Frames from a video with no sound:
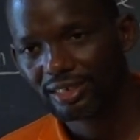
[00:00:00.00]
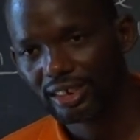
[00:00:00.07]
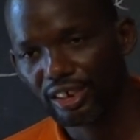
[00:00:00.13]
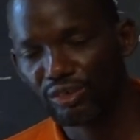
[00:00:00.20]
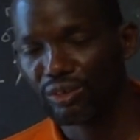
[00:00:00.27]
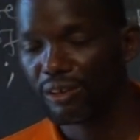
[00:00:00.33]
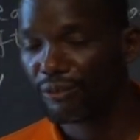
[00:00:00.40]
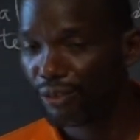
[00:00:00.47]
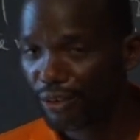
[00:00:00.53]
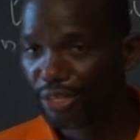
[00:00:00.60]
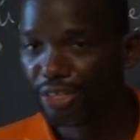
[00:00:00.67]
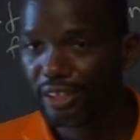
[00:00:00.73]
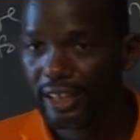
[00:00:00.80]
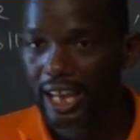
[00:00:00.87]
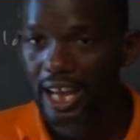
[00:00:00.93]
In your
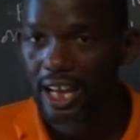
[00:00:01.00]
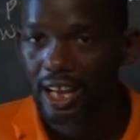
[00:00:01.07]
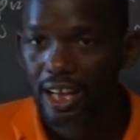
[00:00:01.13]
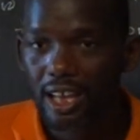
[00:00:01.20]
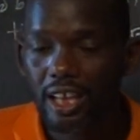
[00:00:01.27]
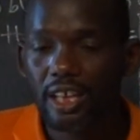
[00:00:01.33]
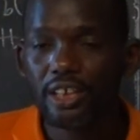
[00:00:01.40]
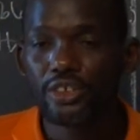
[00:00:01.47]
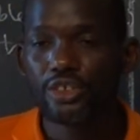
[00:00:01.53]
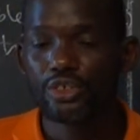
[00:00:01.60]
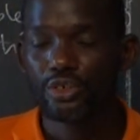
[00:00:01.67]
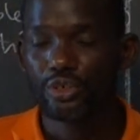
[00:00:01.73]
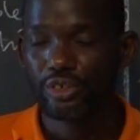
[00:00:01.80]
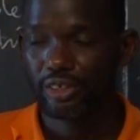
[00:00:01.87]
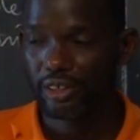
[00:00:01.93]
fourth year,
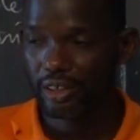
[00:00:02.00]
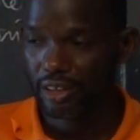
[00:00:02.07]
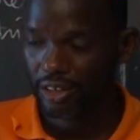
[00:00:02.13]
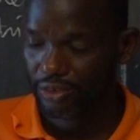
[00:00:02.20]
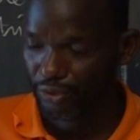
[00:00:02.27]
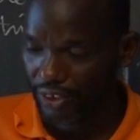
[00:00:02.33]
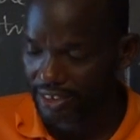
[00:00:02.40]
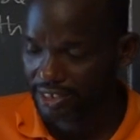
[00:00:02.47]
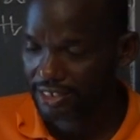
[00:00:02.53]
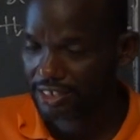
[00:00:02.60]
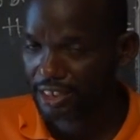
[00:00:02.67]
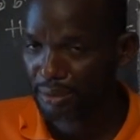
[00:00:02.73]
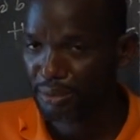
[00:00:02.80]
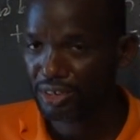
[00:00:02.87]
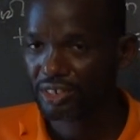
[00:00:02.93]
first
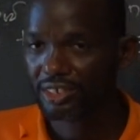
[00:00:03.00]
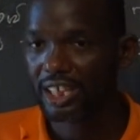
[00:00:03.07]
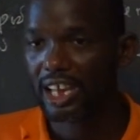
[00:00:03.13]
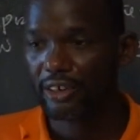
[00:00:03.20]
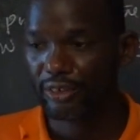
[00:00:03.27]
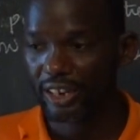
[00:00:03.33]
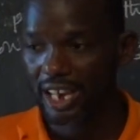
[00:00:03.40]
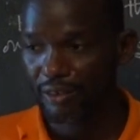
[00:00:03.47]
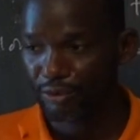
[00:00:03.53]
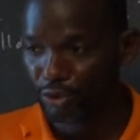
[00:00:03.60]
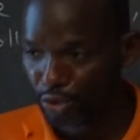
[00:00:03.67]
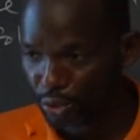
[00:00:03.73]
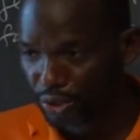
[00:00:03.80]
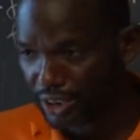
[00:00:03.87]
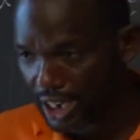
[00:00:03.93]
semester, you have
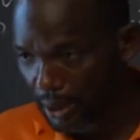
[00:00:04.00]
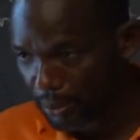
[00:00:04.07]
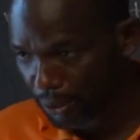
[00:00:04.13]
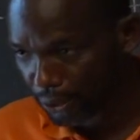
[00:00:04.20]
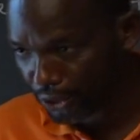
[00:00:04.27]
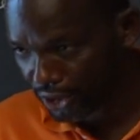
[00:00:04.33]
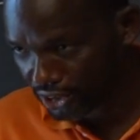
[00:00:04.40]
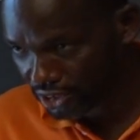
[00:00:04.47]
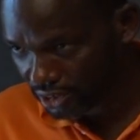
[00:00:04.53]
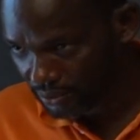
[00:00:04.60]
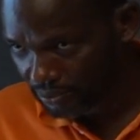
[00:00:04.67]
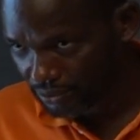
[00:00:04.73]
junior project,